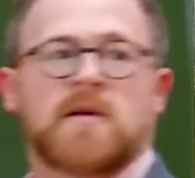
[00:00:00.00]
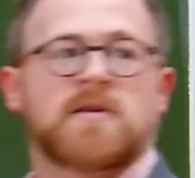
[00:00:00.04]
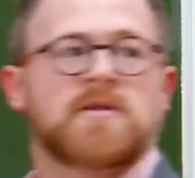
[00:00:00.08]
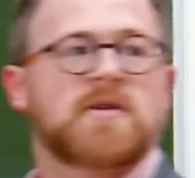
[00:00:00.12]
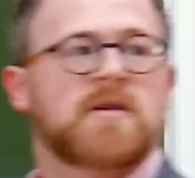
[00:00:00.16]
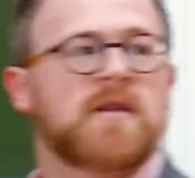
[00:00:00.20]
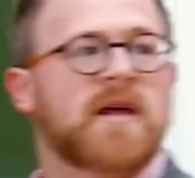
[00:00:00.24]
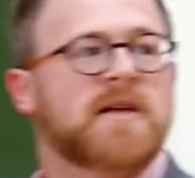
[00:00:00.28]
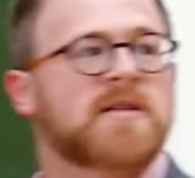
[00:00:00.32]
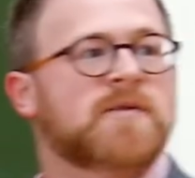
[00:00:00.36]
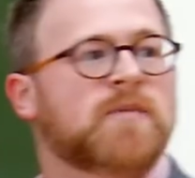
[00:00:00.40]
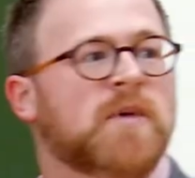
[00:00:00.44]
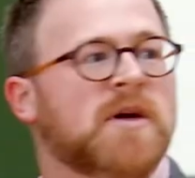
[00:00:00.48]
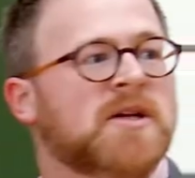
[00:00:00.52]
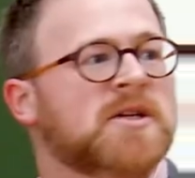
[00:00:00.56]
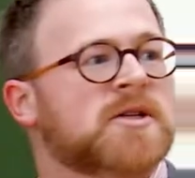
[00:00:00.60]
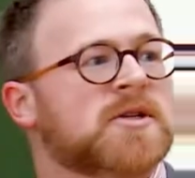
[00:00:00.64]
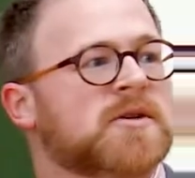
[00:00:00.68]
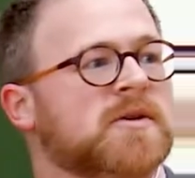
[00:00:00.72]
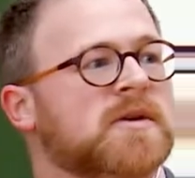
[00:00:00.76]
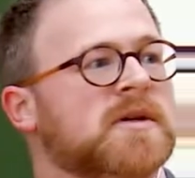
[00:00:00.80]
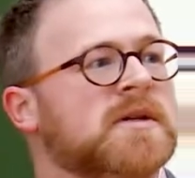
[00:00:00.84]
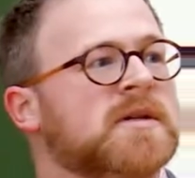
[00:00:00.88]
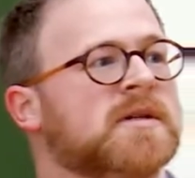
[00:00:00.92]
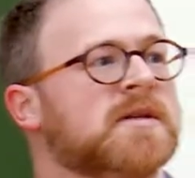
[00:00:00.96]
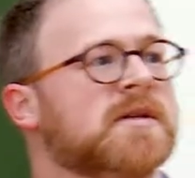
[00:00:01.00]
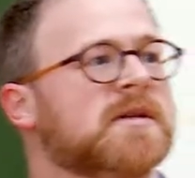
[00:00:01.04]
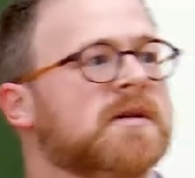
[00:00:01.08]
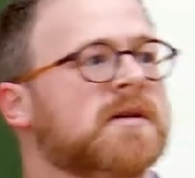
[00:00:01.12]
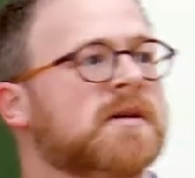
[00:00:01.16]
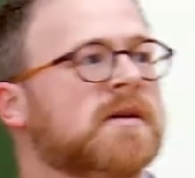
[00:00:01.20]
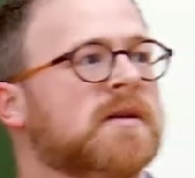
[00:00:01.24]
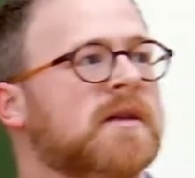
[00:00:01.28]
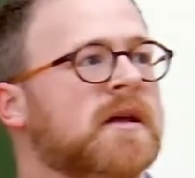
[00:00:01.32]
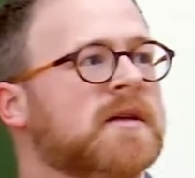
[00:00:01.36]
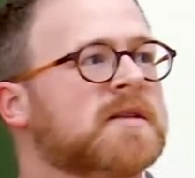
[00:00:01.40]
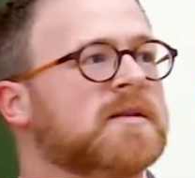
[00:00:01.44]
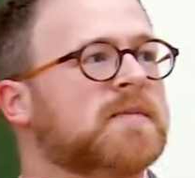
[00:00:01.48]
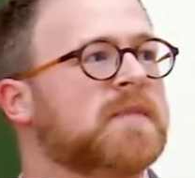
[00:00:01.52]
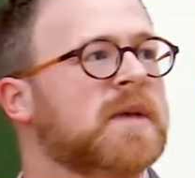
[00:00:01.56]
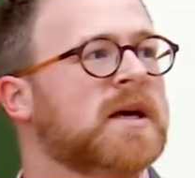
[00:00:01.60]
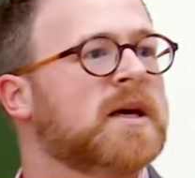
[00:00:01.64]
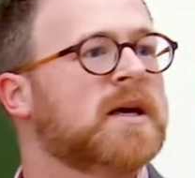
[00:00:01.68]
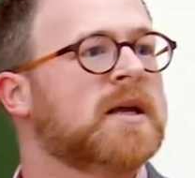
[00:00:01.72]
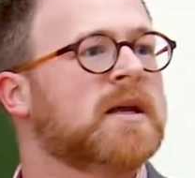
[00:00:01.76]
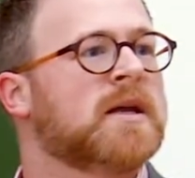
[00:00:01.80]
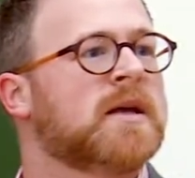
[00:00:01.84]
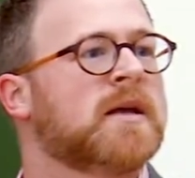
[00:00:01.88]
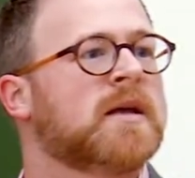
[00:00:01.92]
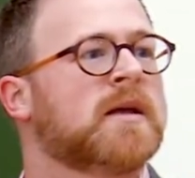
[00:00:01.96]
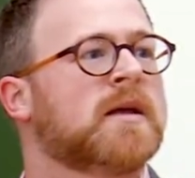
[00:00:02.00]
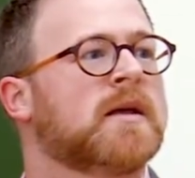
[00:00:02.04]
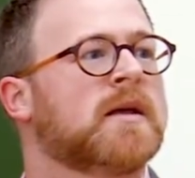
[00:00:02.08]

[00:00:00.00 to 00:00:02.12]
So that's one choice that's made.